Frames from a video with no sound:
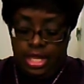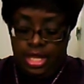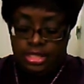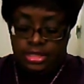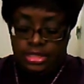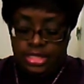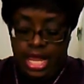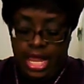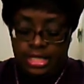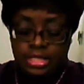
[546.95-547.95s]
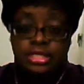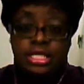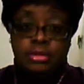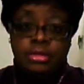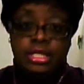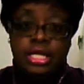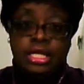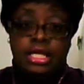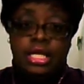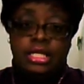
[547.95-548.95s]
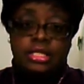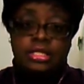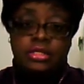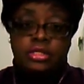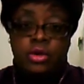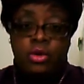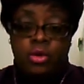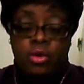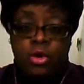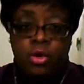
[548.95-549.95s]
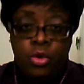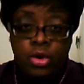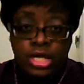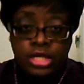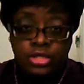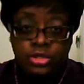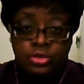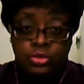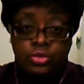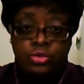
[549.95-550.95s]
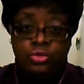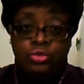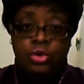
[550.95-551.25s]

it's not a stimulant. So according to